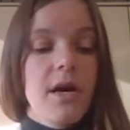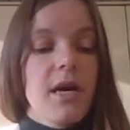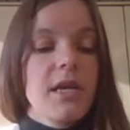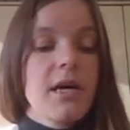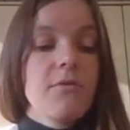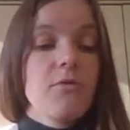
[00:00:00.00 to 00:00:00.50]

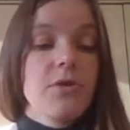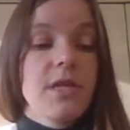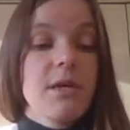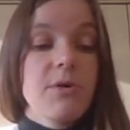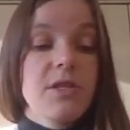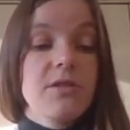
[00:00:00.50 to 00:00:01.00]
and I will
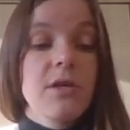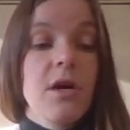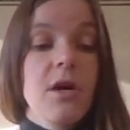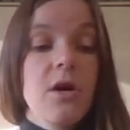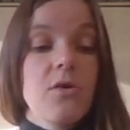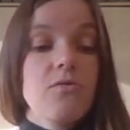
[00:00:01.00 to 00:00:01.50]
name it
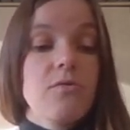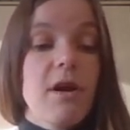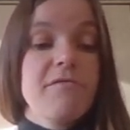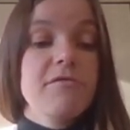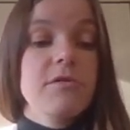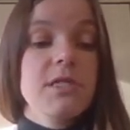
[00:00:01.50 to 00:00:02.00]

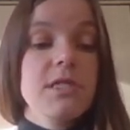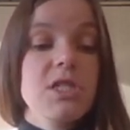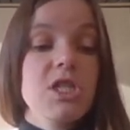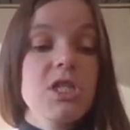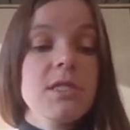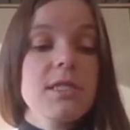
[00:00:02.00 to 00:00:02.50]
reference
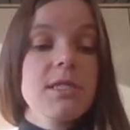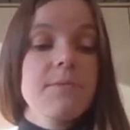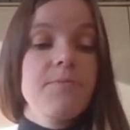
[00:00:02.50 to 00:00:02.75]
genes.